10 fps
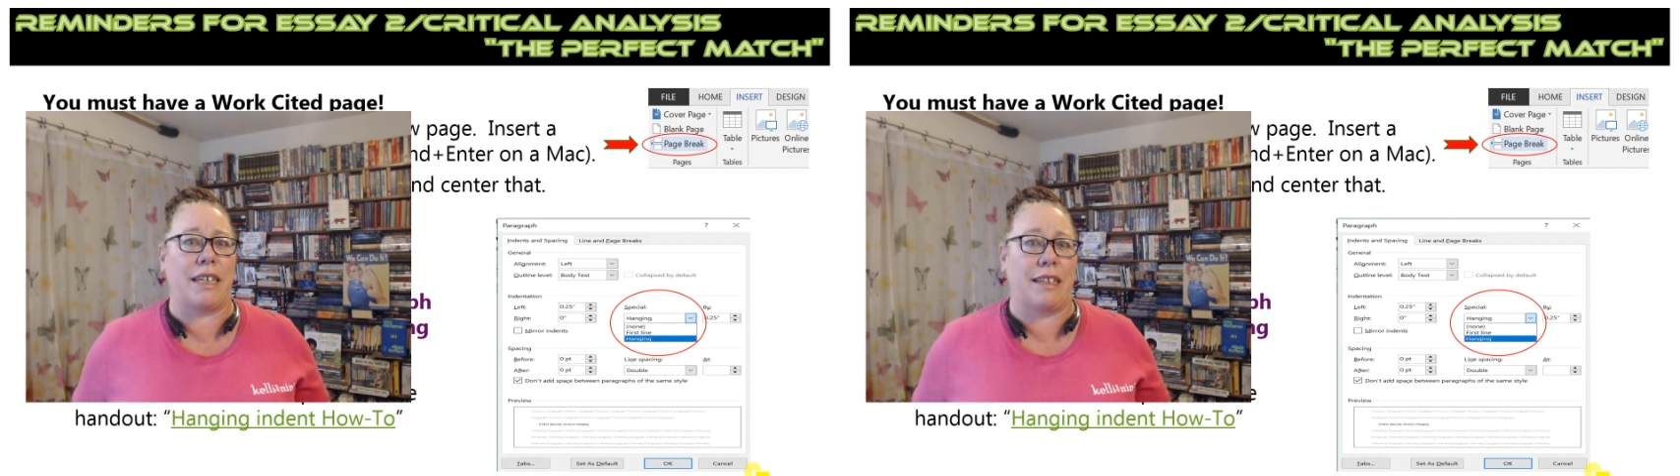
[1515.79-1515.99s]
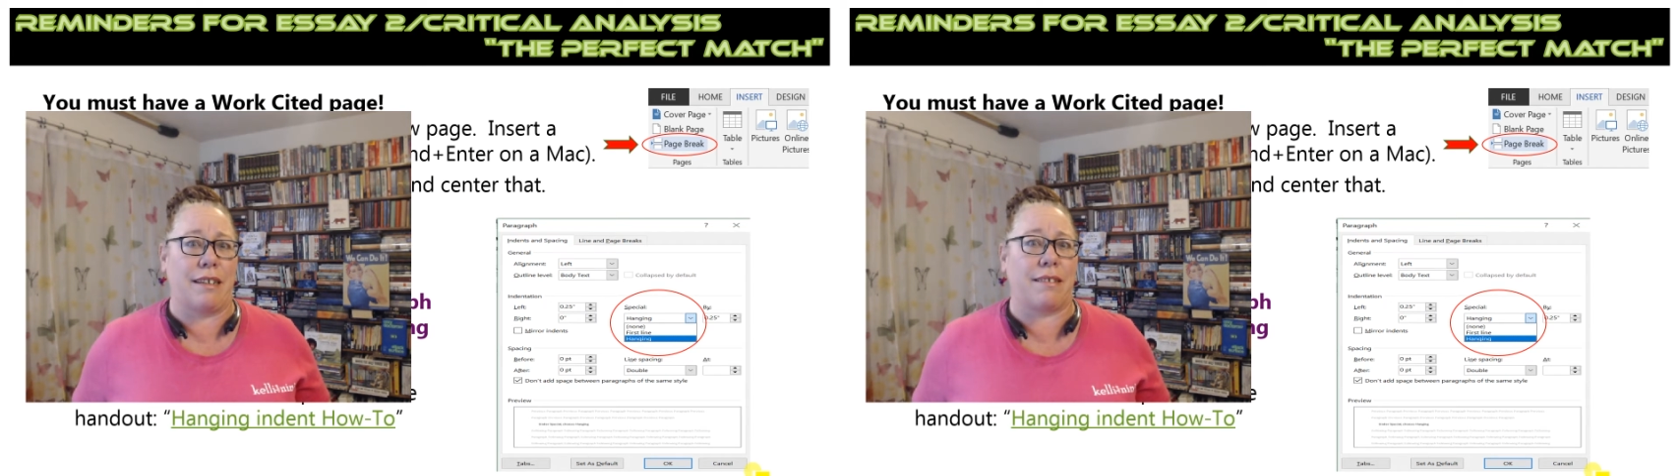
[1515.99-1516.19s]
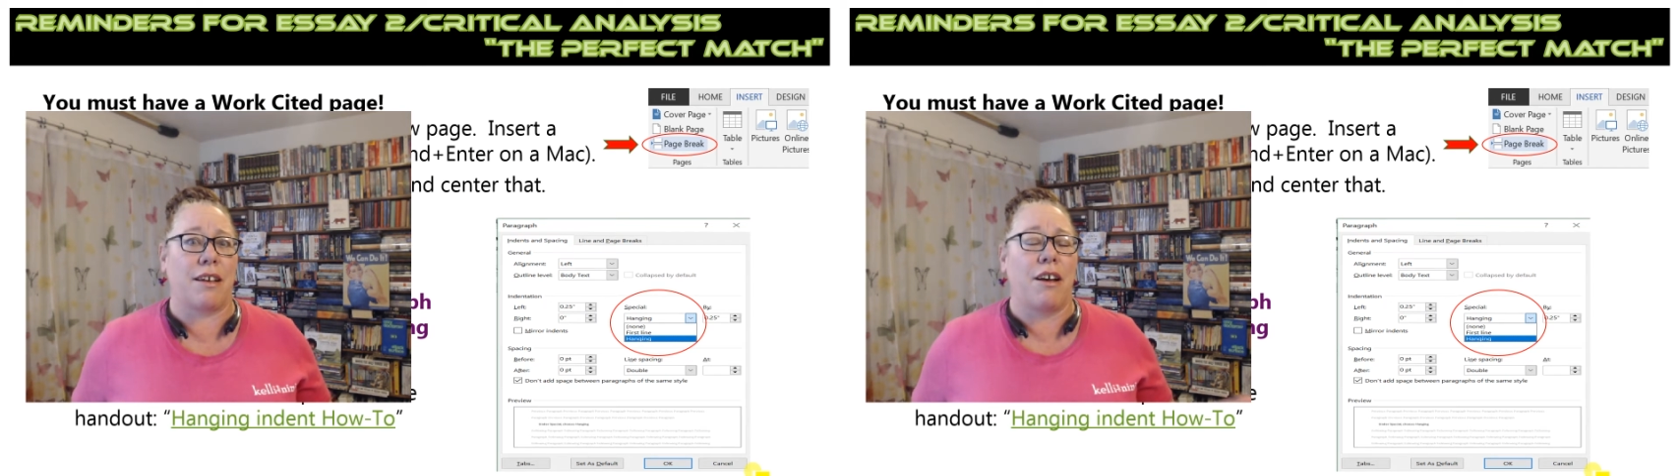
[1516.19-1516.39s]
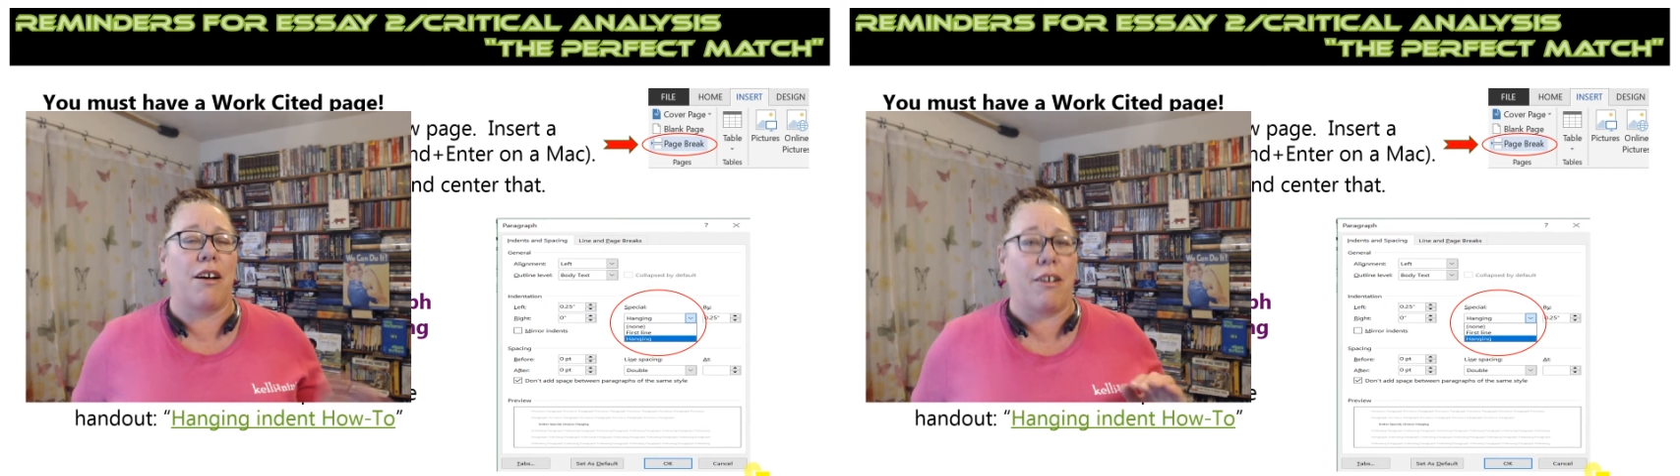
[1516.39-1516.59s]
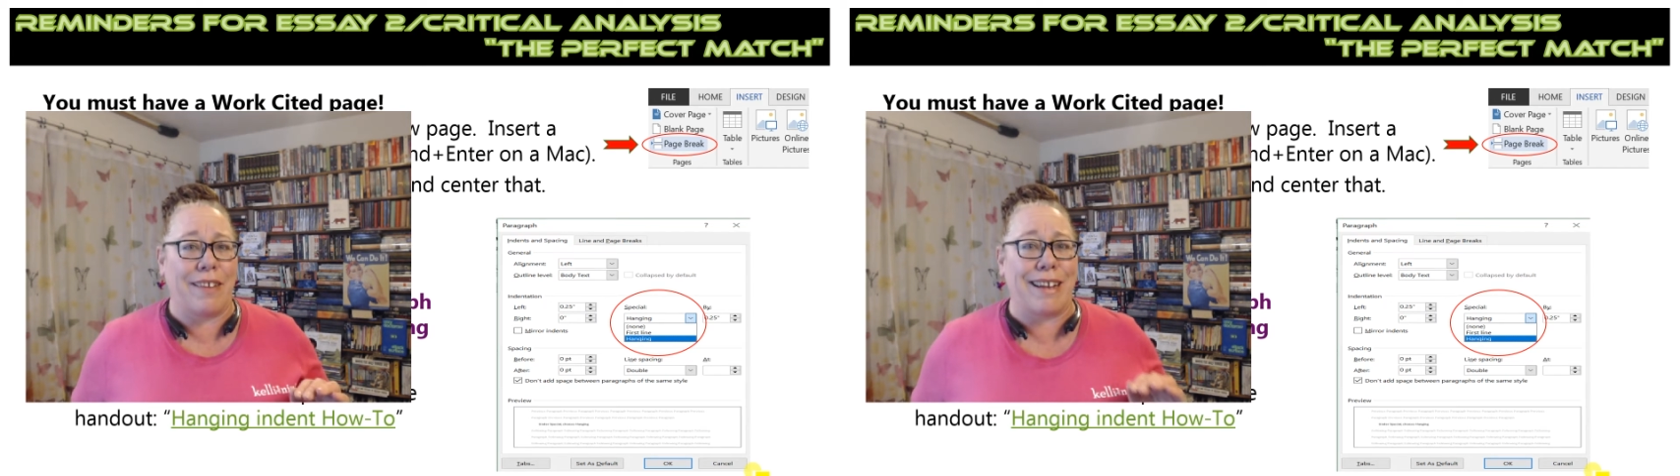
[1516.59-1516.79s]
hits
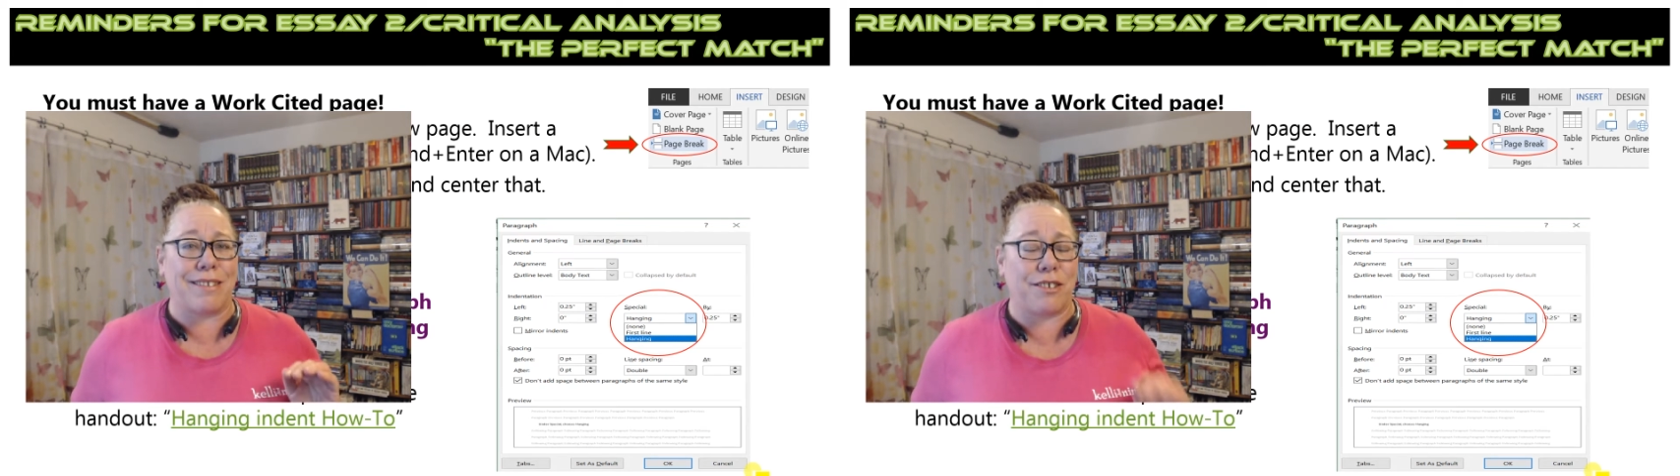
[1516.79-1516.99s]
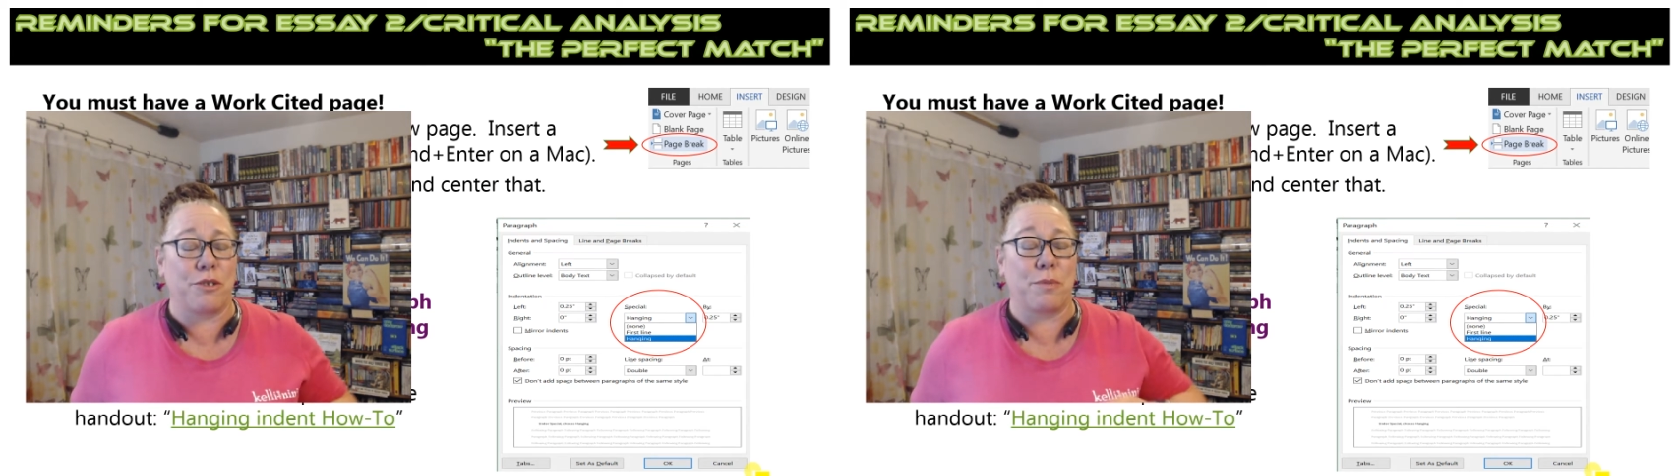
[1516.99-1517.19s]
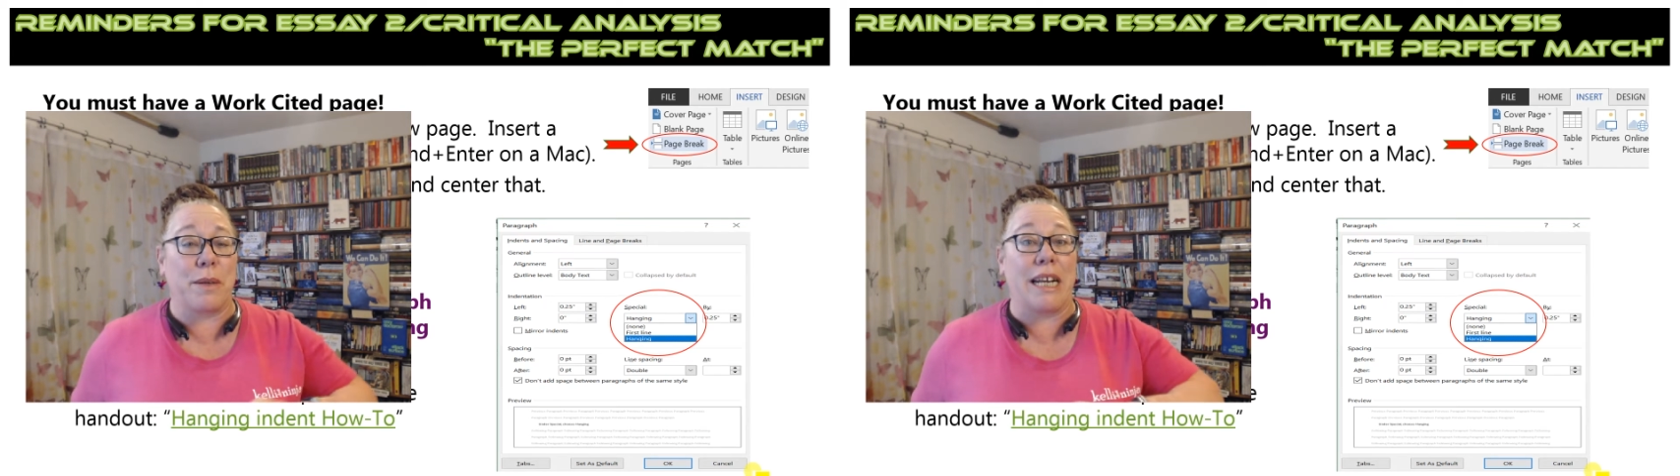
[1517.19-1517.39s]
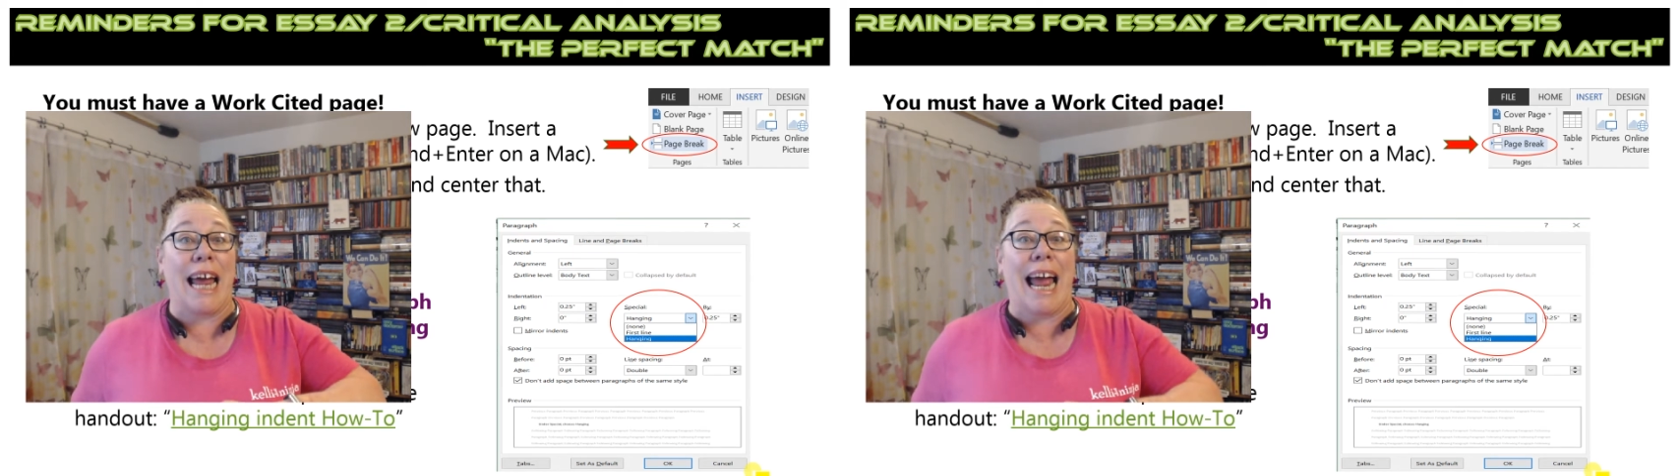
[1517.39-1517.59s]
on that stupid,